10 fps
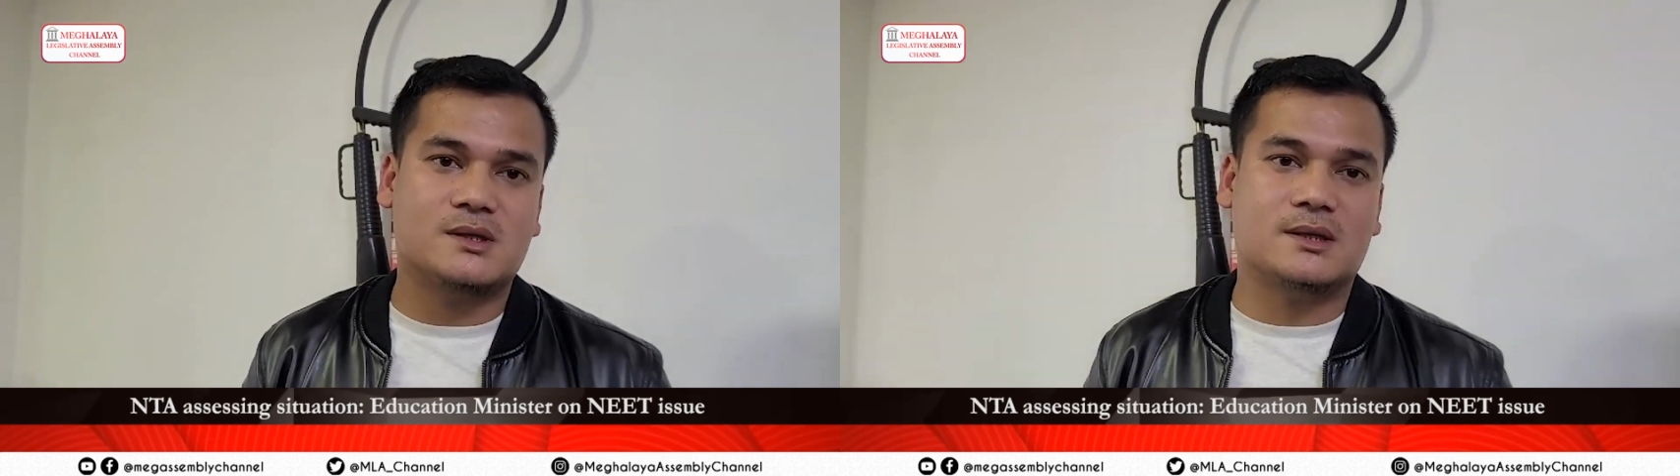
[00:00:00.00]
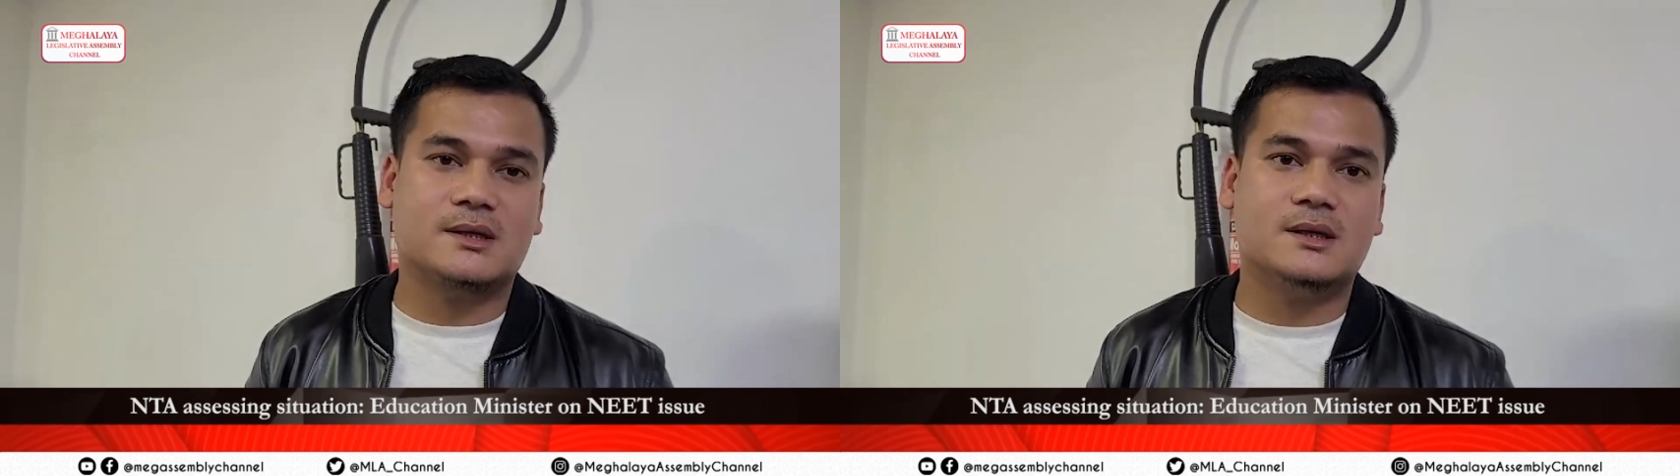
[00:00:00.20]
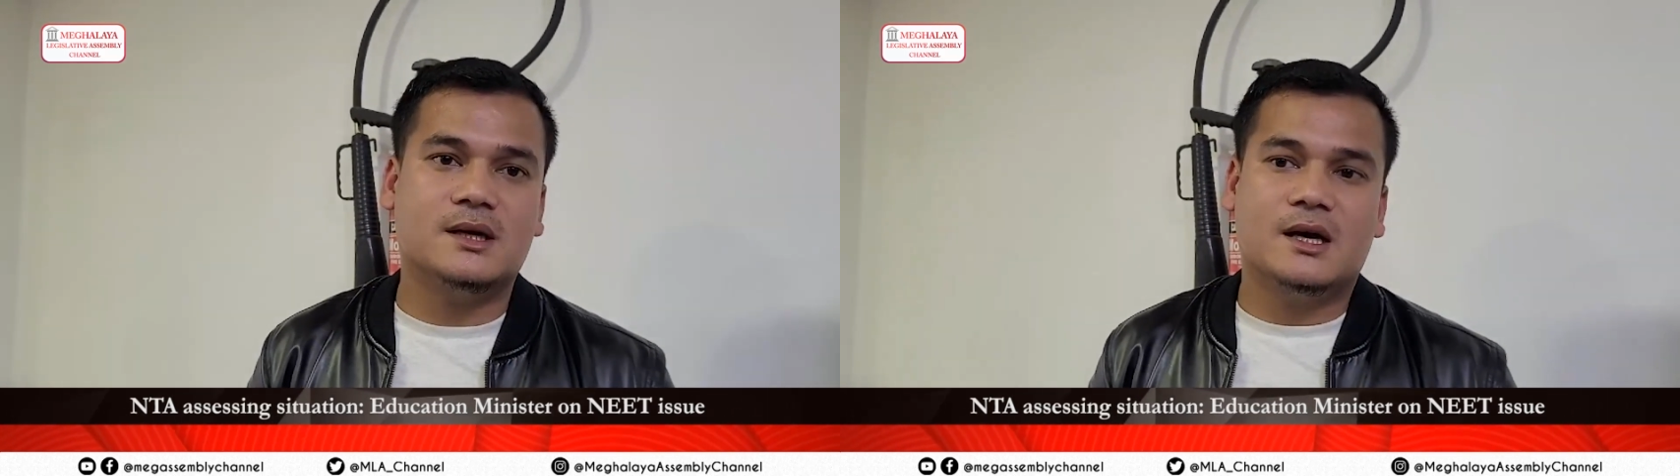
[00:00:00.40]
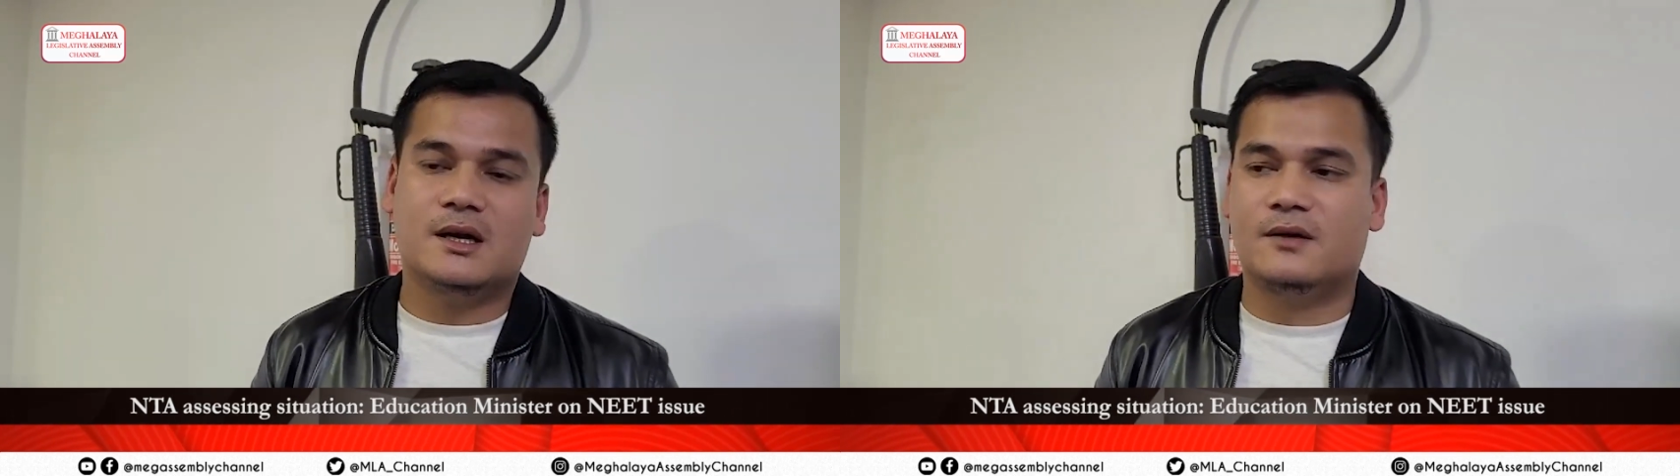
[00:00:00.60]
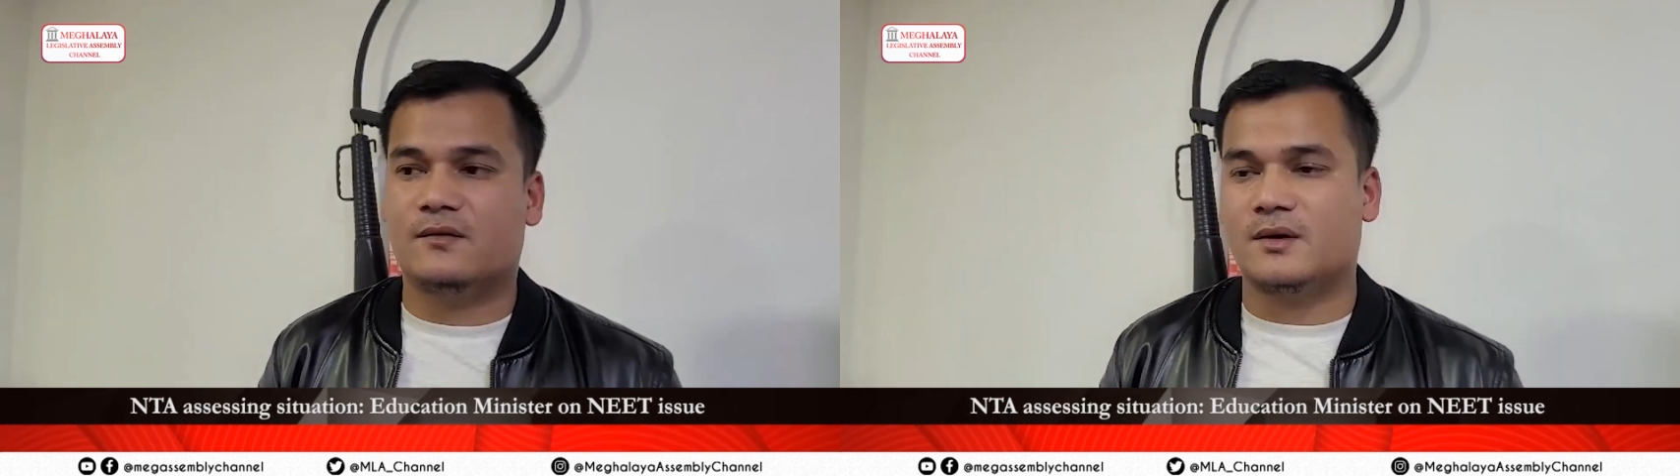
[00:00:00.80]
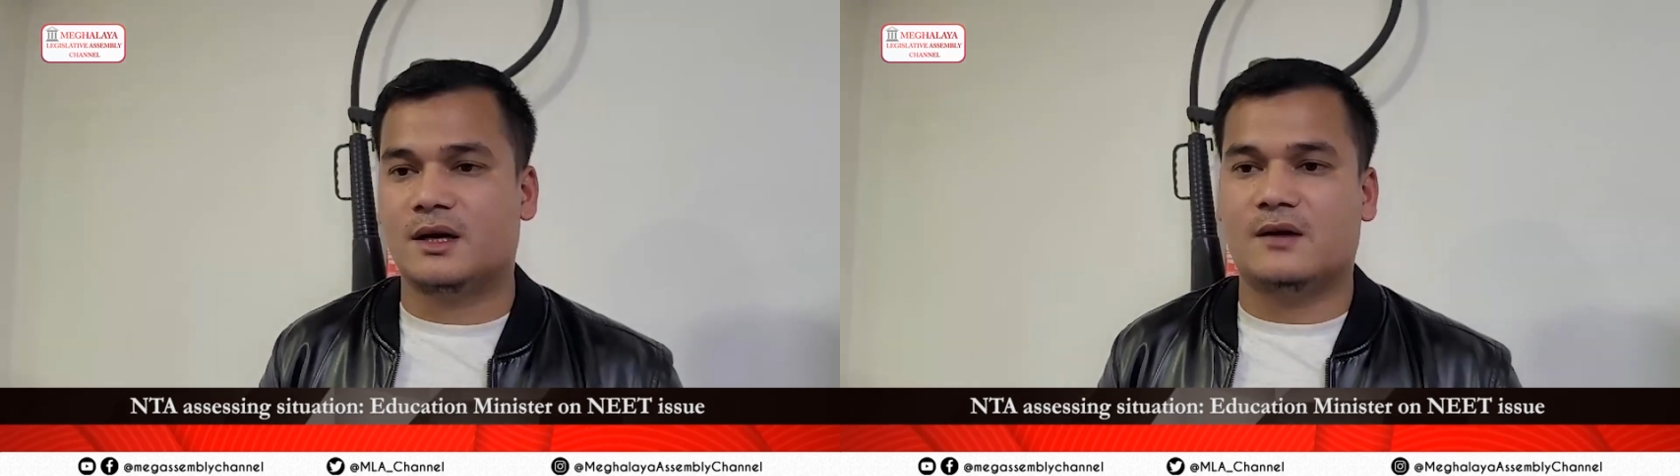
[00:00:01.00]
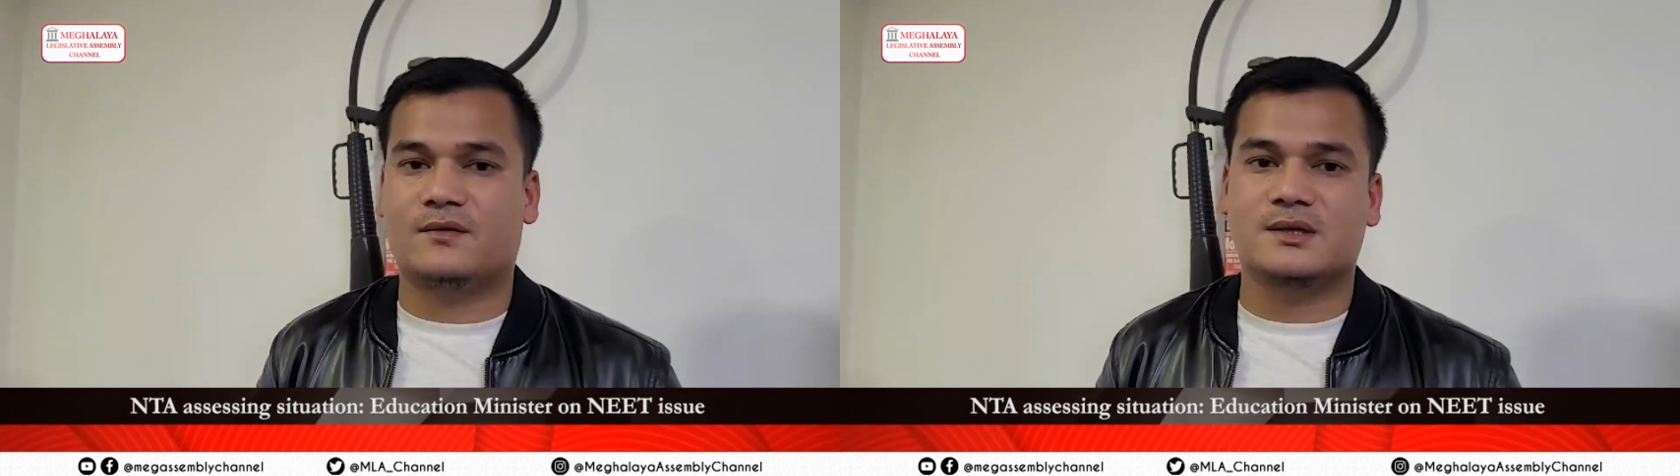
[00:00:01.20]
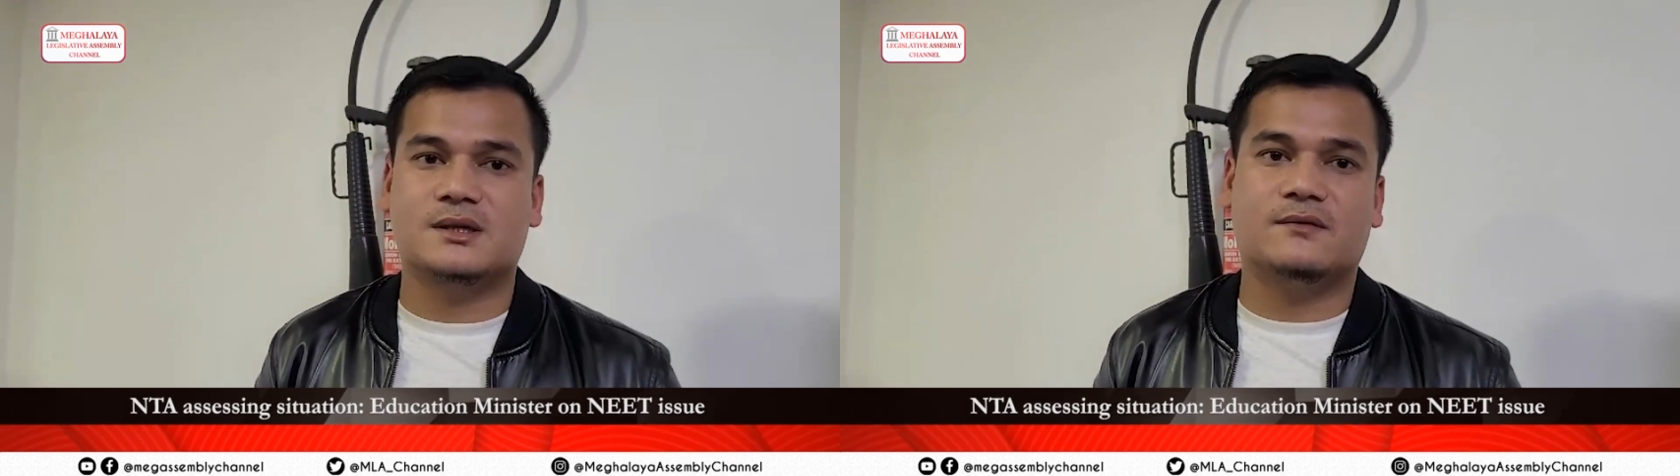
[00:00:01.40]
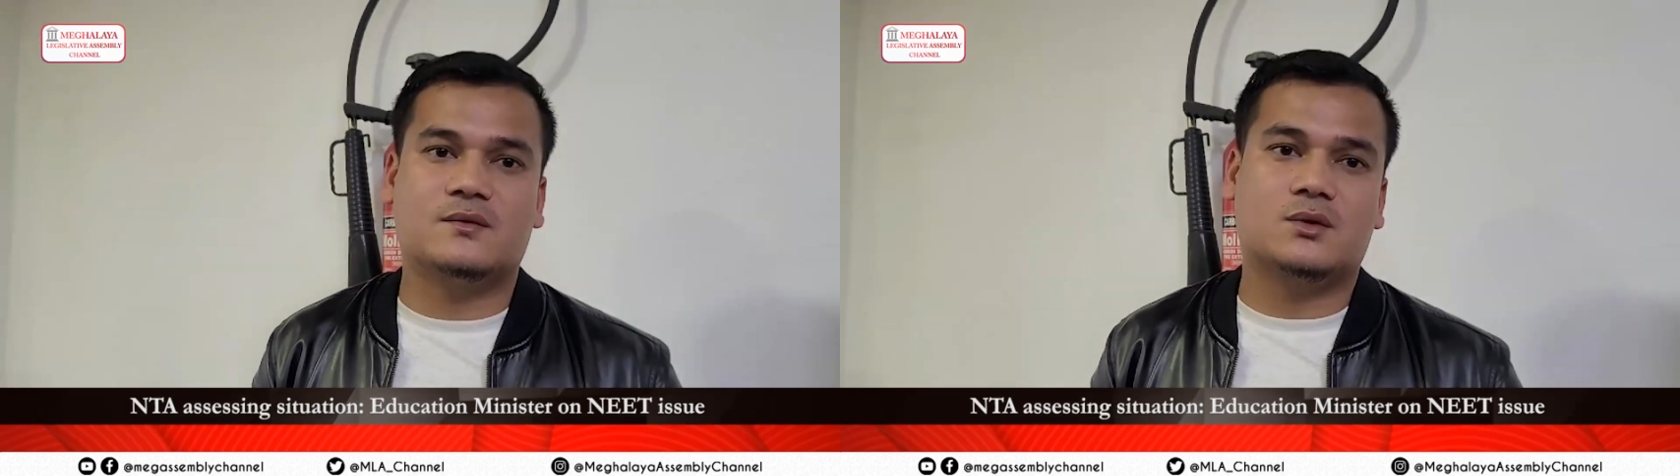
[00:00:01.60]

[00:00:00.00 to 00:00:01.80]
Center, they have received